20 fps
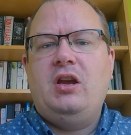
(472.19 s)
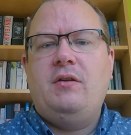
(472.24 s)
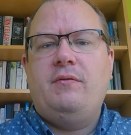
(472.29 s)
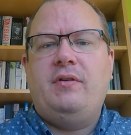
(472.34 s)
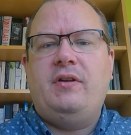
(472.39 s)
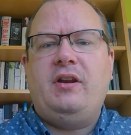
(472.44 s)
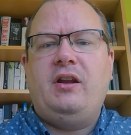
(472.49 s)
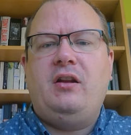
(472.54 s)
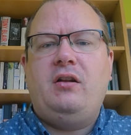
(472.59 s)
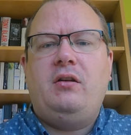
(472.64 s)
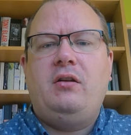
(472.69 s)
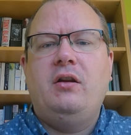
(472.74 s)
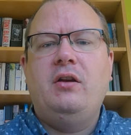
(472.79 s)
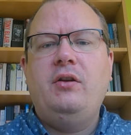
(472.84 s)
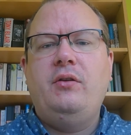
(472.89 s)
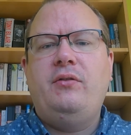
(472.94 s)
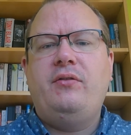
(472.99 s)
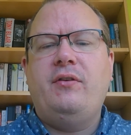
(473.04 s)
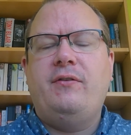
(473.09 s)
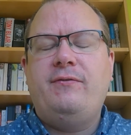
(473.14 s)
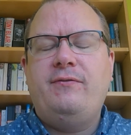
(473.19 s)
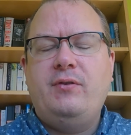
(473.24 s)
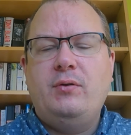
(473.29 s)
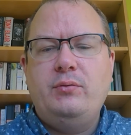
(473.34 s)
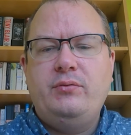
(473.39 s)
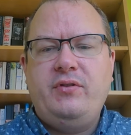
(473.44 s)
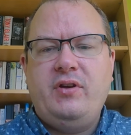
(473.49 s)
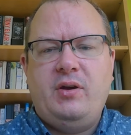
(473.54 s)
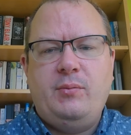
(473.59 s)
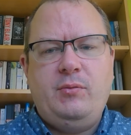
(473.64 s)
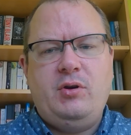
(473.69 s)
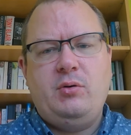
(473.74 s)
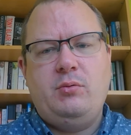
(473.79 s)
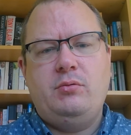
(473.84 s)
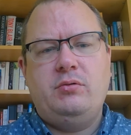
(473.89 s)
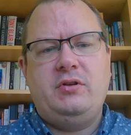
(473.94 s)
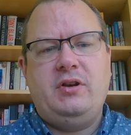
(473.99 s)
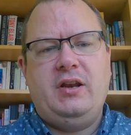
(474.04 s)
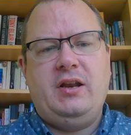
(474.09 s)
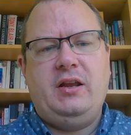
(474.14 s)
that includes a full-time
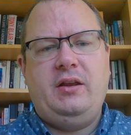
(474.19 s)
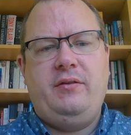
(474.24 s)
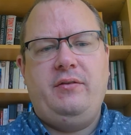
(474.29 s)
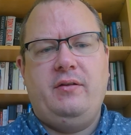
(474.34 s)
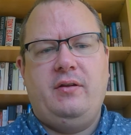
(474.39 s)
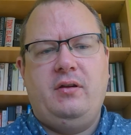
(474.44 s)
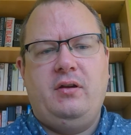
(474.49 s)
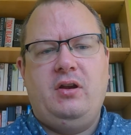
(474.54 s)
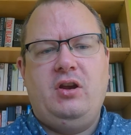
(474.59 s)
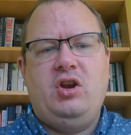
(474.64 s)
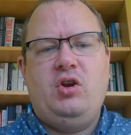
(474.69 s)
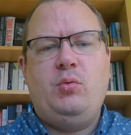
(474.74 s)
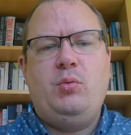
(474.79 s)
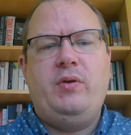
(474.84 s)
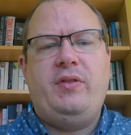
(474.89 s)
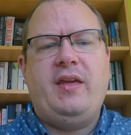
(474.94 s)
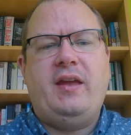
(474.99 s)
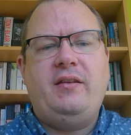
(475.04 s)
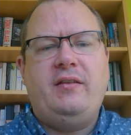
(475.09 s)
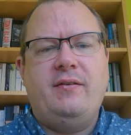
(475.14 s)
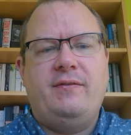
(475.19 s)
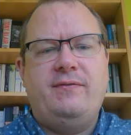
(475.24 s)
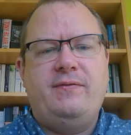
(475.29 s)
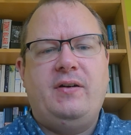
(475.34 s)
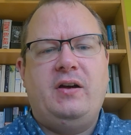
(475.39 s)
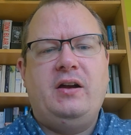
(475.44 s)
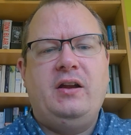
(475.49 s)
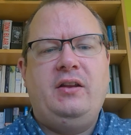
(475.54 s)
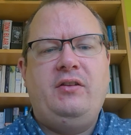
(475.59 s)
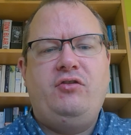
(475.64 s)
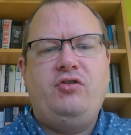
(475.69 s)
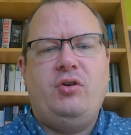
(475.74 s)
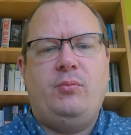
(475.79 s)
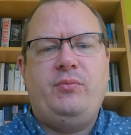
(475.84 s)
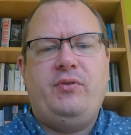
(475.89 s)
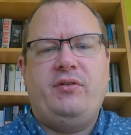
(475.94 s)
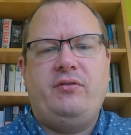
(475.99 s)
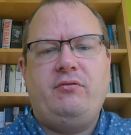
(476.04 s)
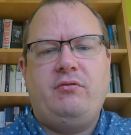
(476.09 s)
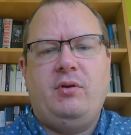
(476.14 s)
coordinator with a defined job
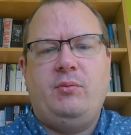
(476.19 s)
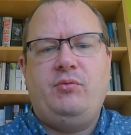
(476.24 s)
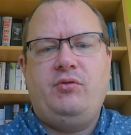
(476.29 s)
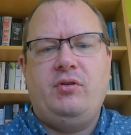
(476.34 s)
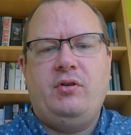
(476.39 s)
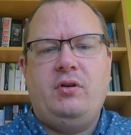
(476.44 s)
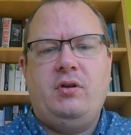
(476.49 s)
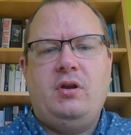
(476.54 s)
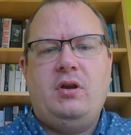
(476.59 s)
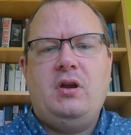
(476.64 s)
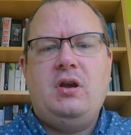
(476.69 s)
description